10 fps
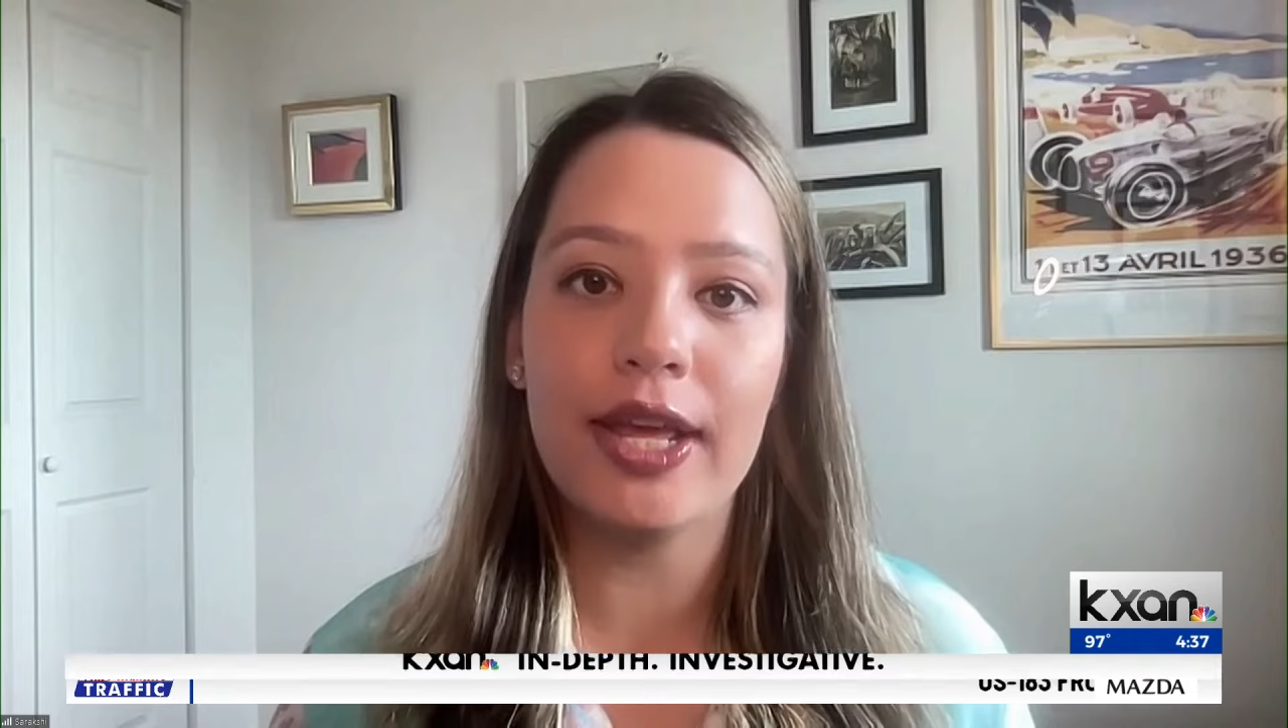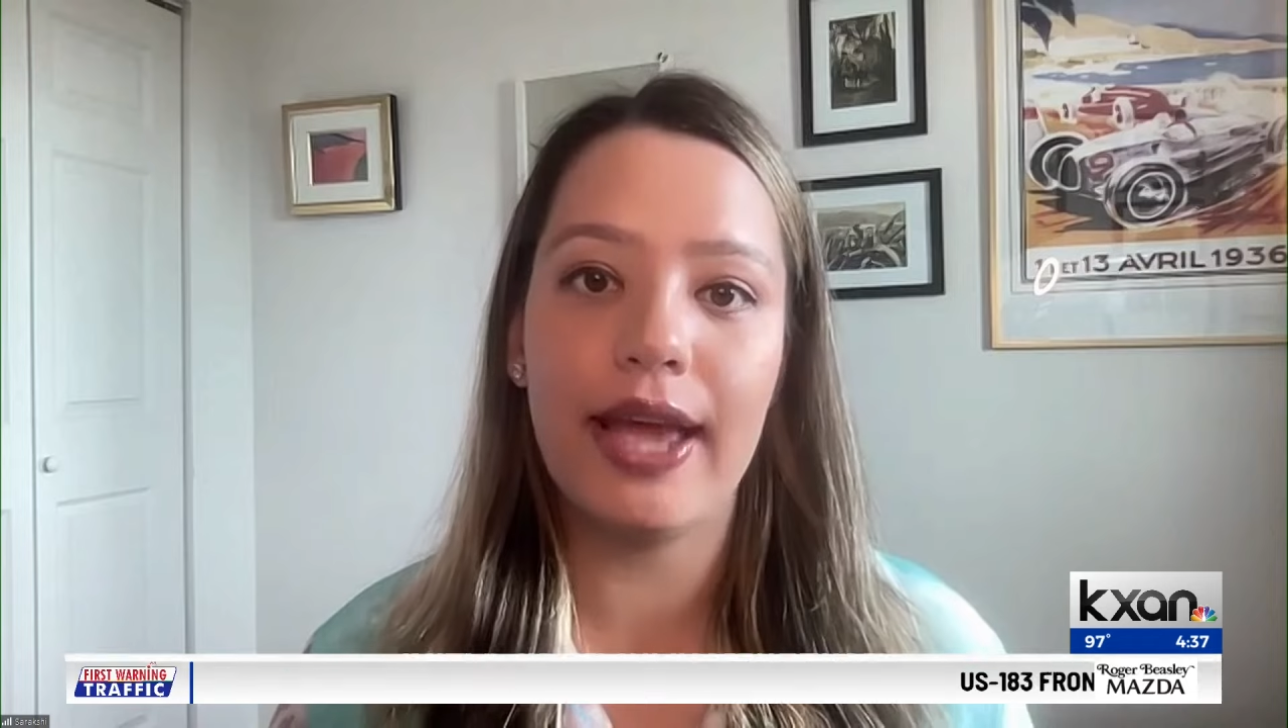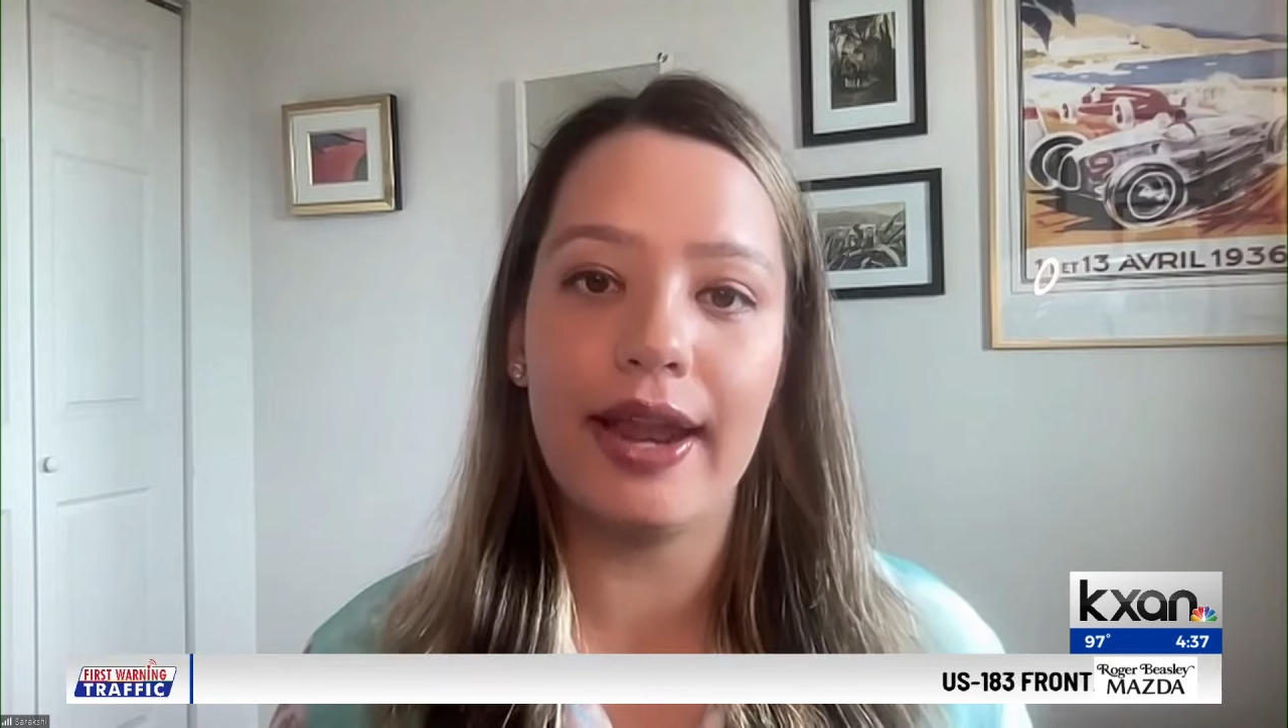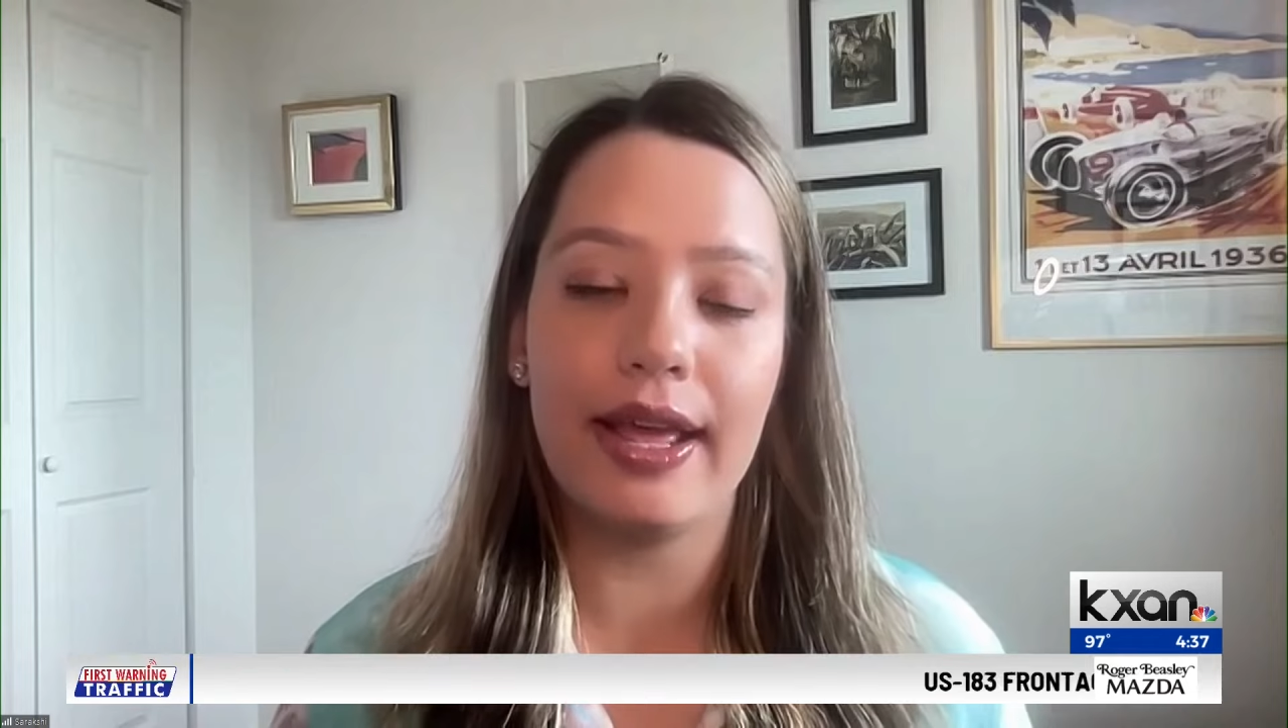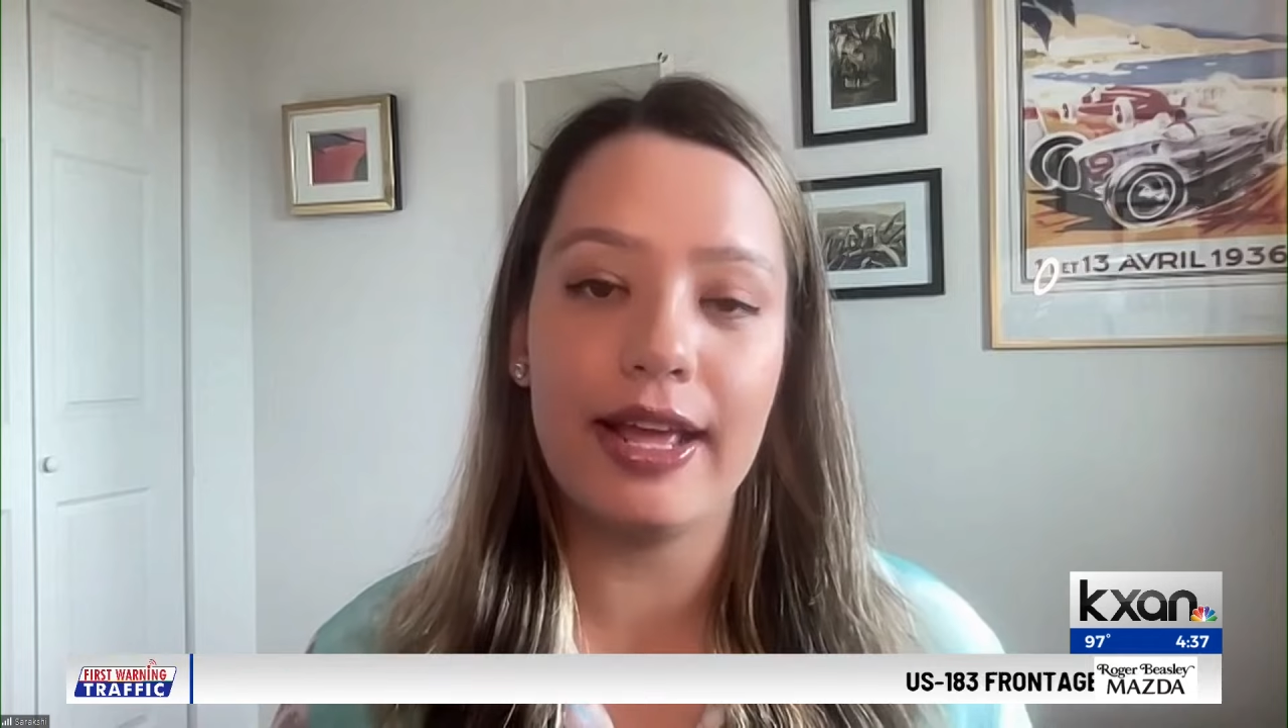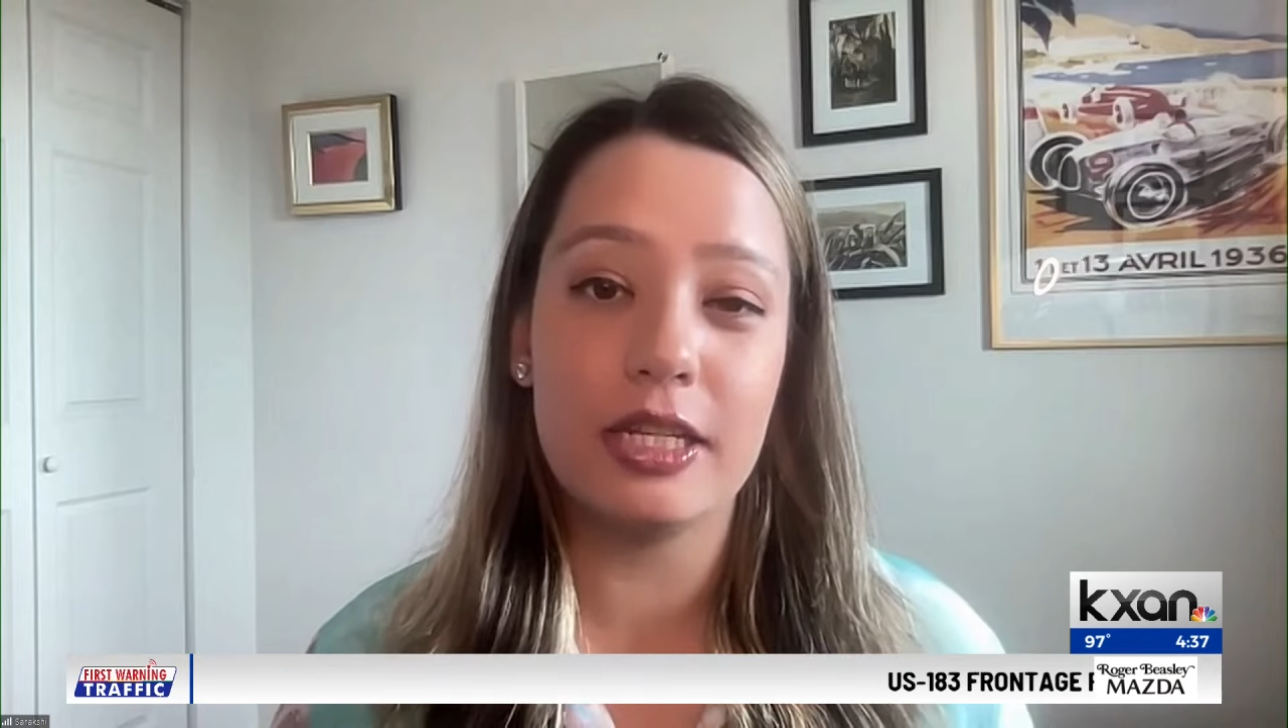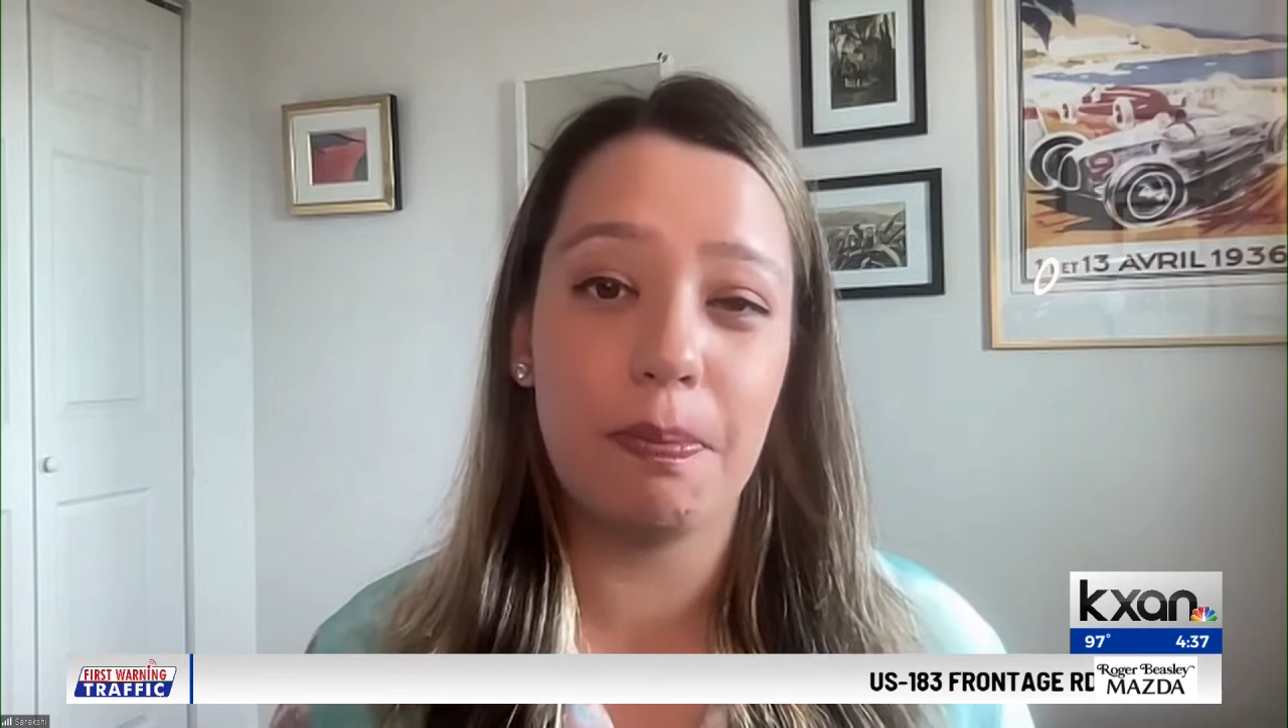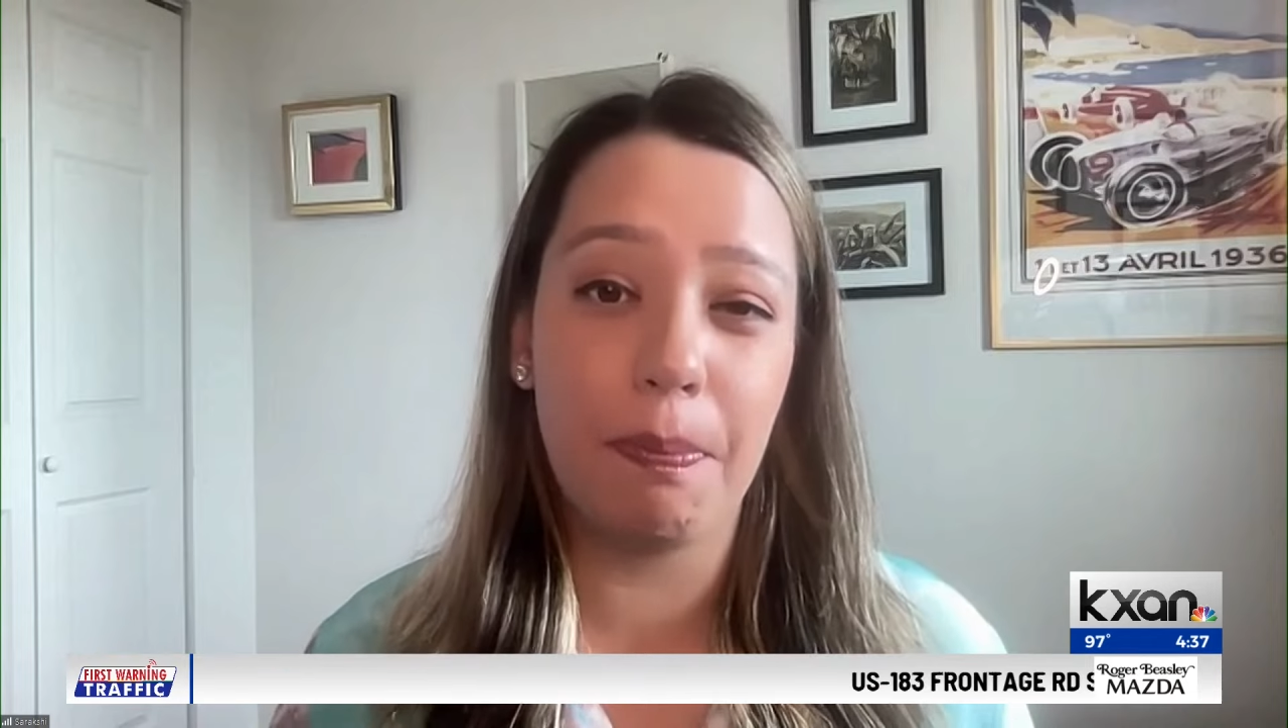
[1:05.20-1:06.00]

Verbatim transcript: get his